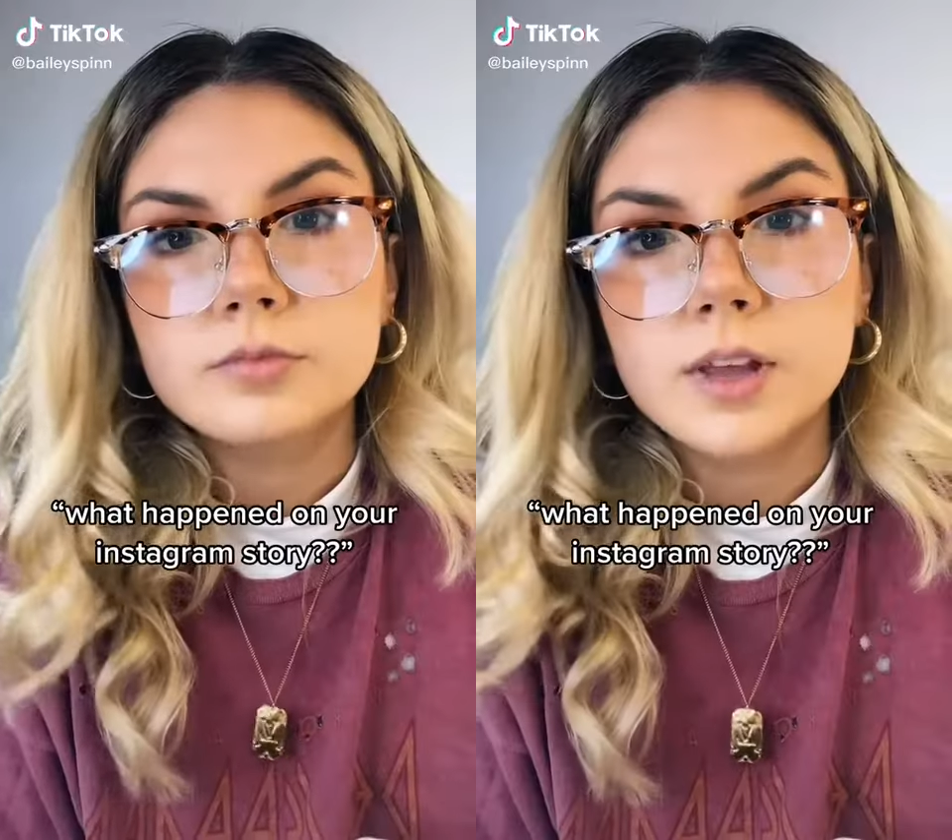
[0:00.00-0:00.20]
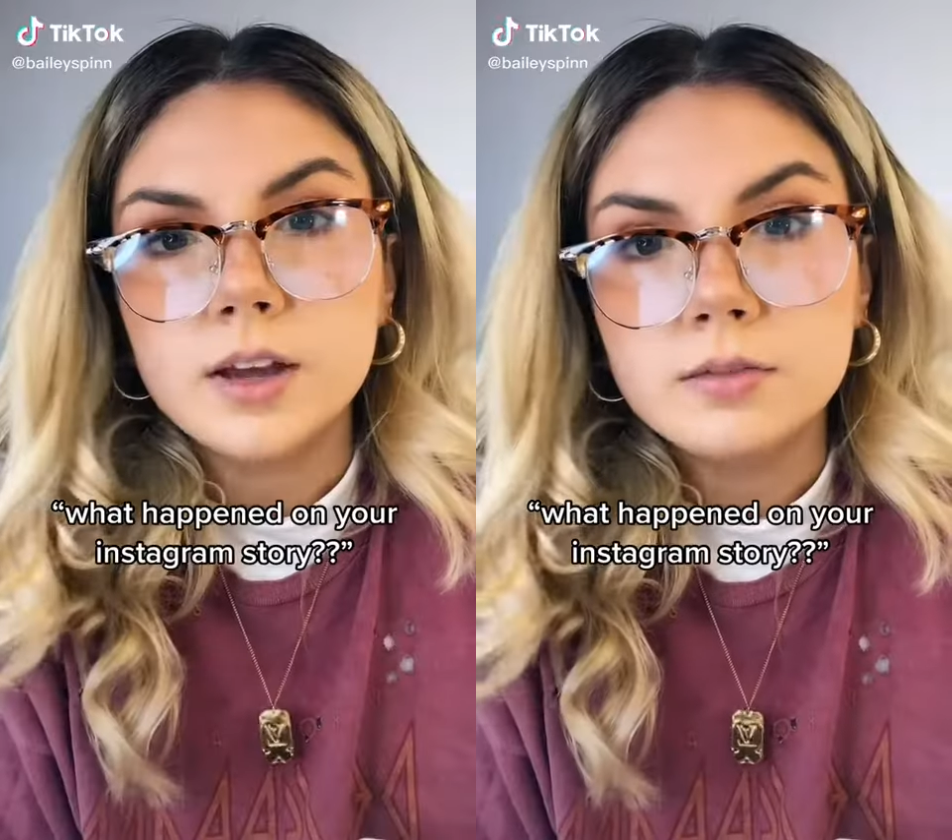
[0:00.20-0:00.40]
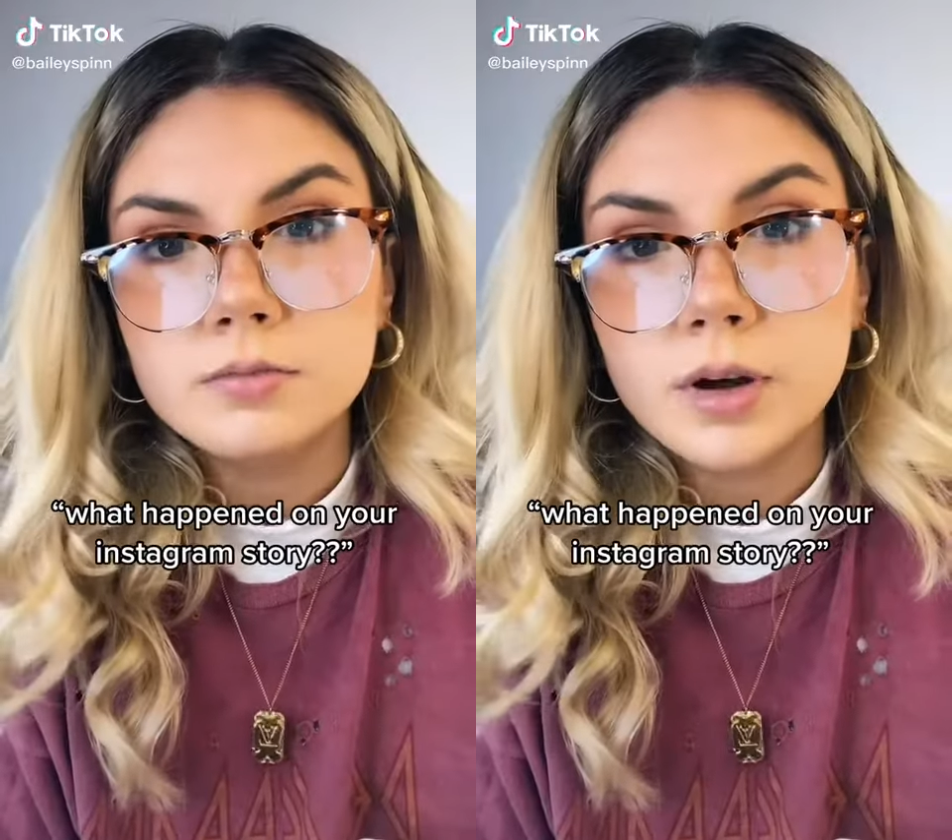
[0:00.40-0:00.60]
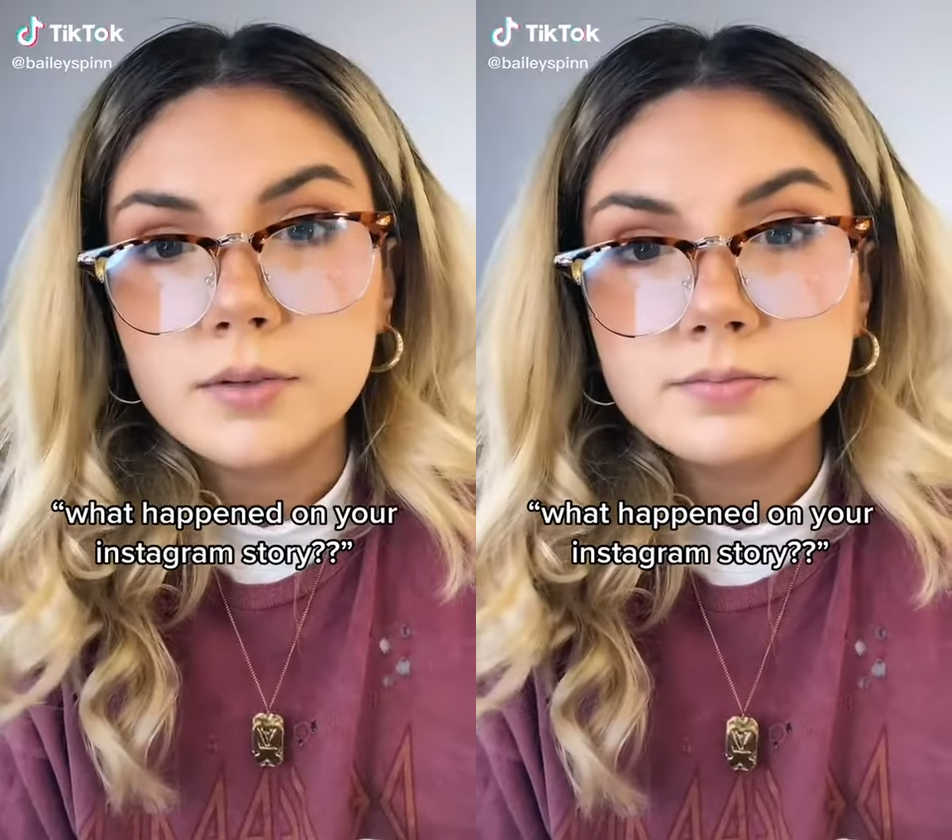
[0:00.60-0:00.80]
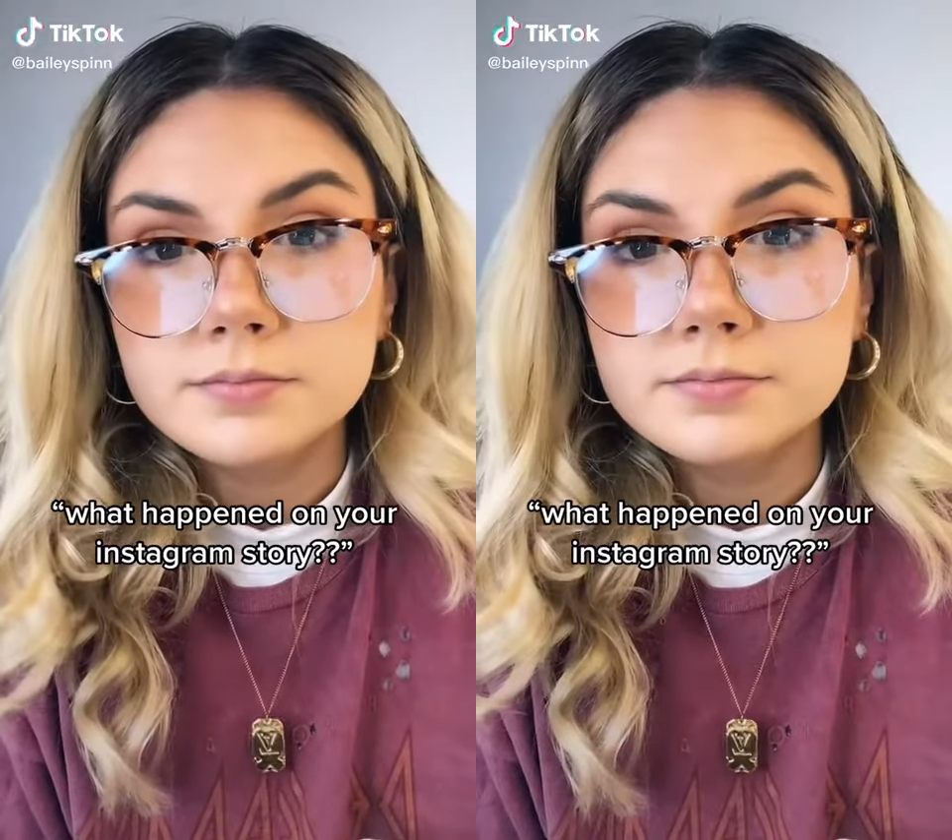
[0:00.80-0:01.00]
Huh?
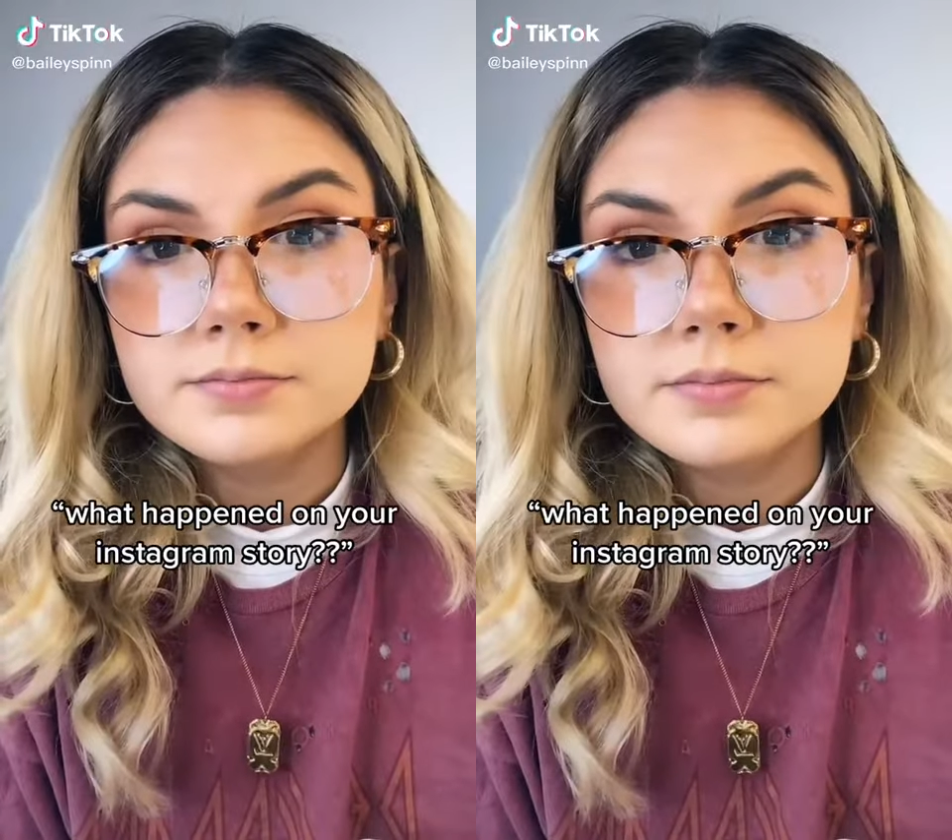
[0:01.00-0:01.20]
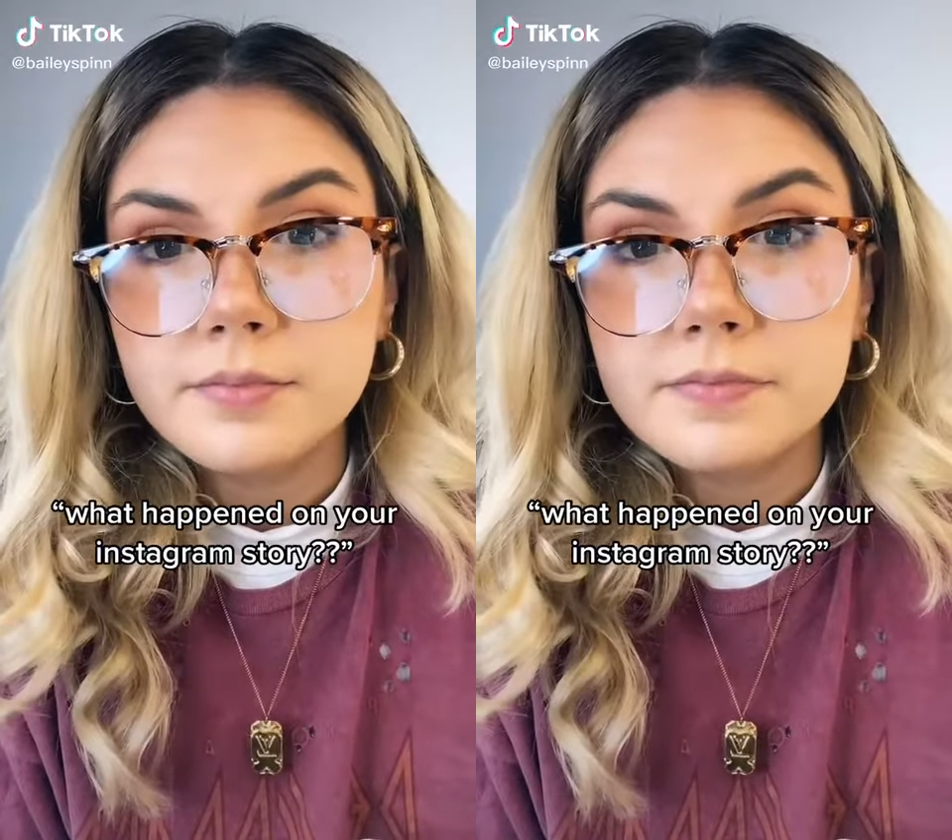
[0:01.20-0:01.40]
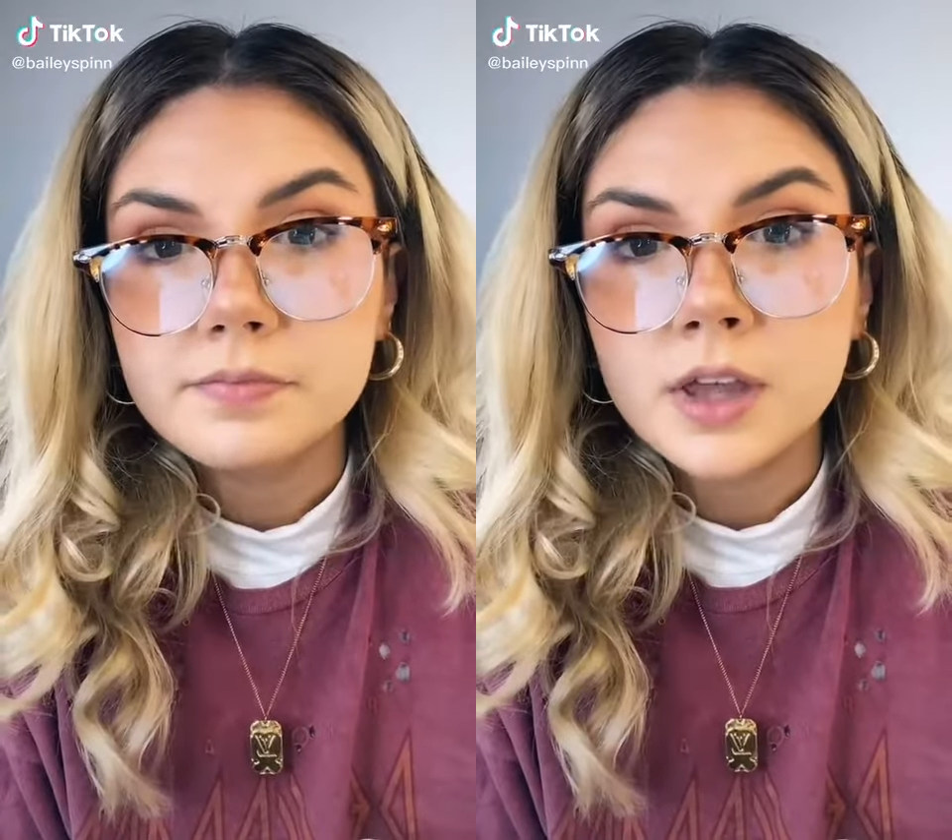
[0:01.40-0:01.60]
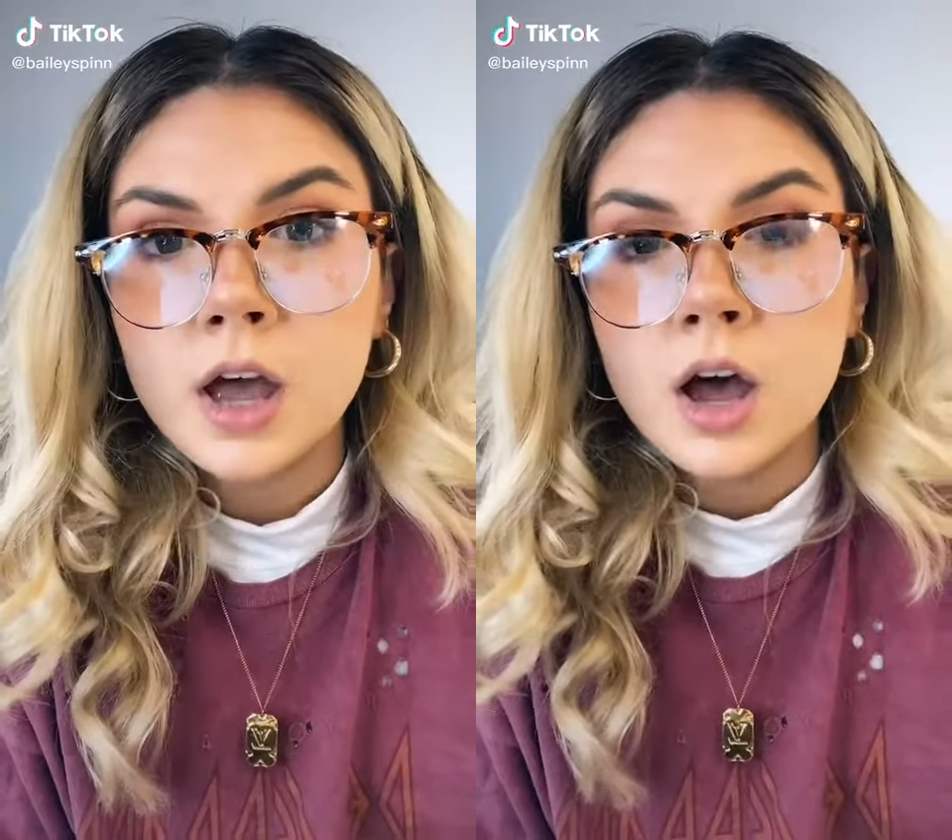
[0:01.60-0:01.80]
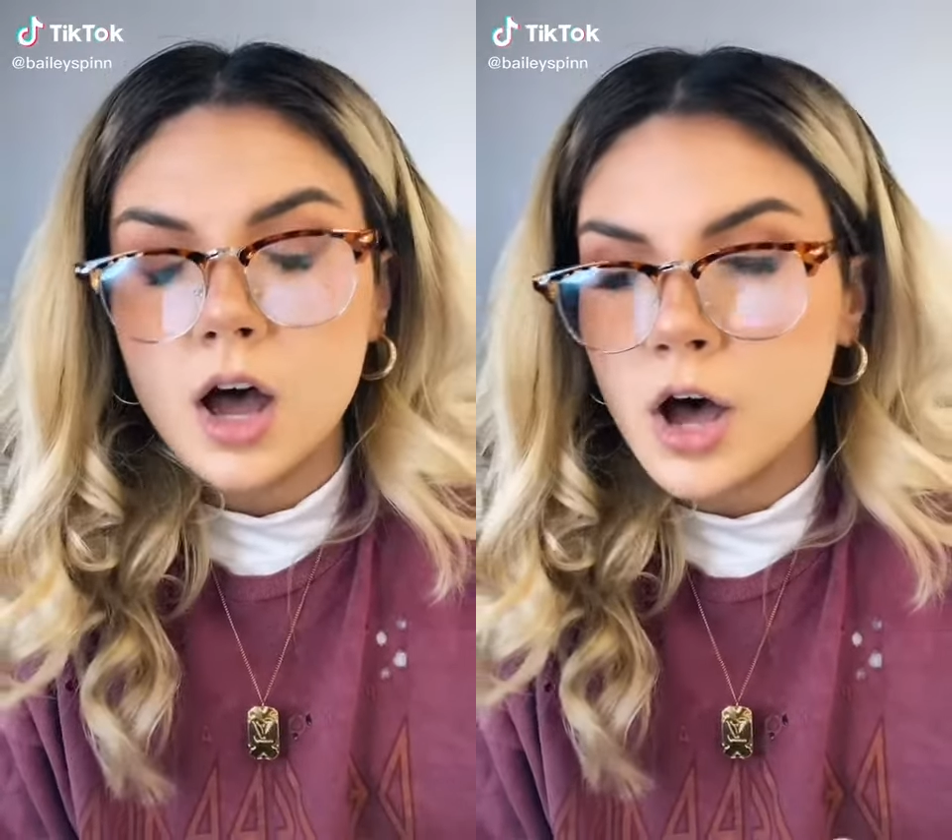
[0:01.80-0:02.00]
What?
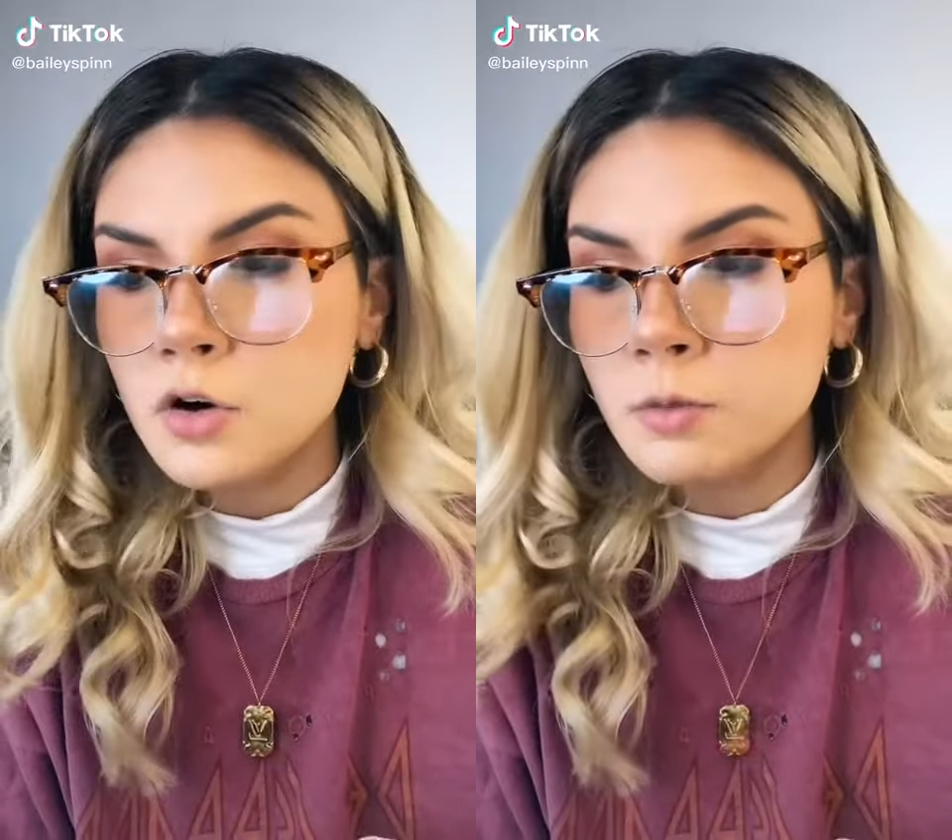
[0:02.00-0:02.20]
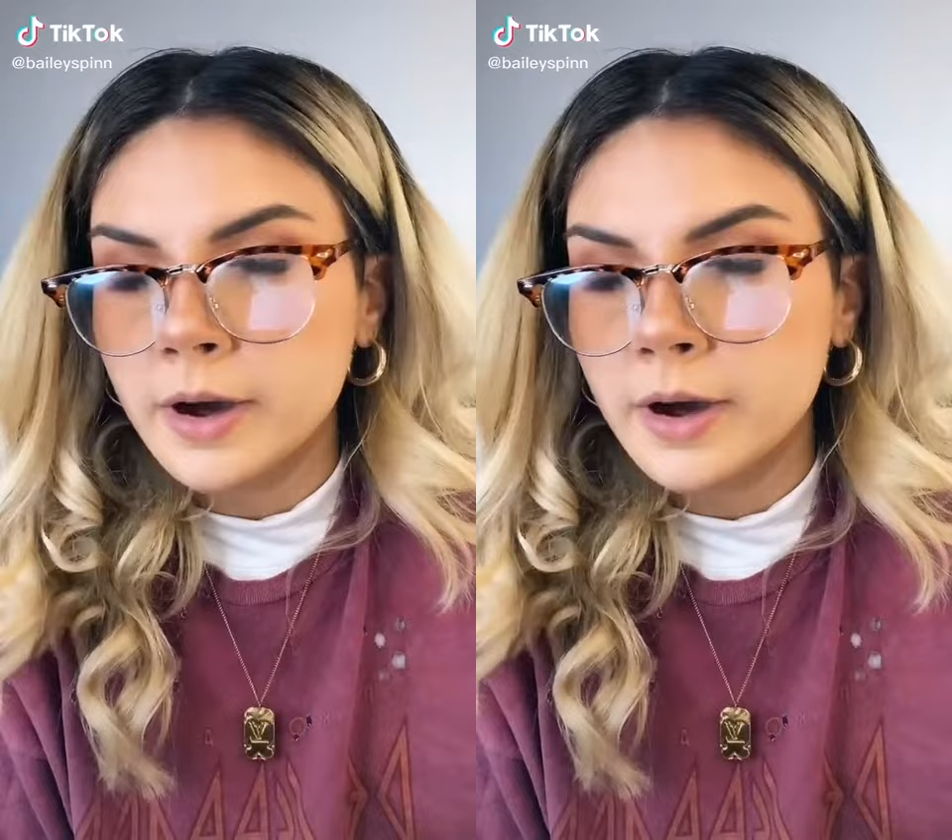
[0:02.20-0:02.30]
Oh,